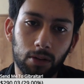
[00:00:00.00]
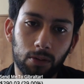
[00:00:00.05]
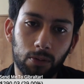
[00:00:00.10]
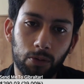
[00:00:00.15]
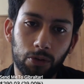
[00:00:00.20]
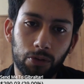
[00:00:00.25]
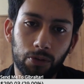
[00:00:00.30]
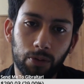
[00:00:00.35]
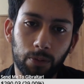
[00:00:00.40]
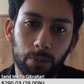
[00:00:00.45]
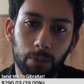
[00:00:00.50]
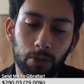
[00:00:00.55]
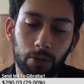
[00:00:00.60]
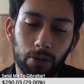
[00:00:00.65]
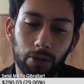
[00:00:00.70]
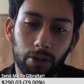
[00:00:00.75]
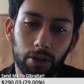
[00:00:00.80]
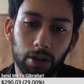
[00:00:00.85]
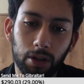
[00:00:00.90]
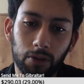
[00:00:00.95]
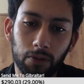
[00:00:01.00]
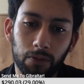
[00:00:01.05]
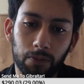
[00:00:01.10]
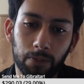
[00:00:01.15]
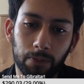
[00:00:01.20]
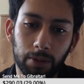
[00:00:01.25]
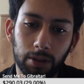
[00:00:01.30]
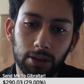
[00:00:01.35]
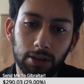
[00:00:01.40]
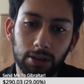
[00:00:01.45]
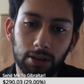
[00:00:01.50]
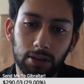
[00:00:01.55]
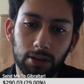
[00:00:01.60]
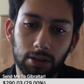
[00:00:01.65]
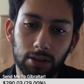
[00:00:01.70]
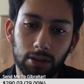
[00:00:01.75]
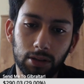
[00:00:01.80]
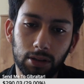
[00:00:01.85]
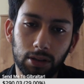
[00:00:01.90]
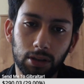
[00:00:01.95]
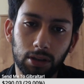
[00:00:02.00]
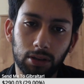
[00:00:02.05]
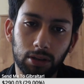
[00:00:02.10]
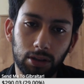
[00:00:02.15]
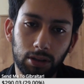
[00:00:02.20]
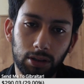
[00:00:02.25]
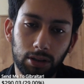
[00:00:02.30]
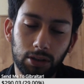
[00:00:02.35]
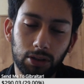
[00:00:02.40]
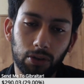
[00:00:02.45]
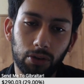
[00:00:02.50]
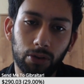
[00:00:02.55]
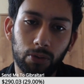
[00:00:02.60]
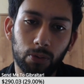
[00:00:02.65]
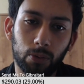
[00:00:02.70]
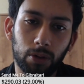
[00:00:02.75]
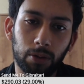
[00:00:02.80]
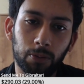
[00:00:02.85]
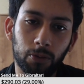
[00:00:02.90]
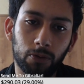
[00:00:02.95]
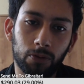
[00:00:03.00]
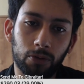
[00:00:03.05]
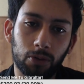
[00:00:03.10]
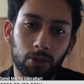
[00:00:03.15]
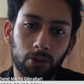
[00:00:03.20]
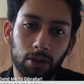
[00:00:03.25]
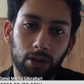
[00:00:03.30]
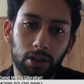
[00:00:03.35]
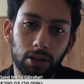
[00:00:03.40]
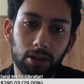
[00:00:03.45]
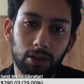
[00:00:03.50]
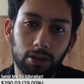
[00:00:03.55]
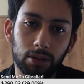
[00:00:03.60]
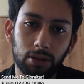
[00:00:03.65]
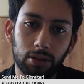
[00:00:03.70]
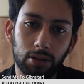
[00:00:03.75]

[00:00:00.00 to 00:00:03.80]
which we both kind of missed. He saw it one move too late.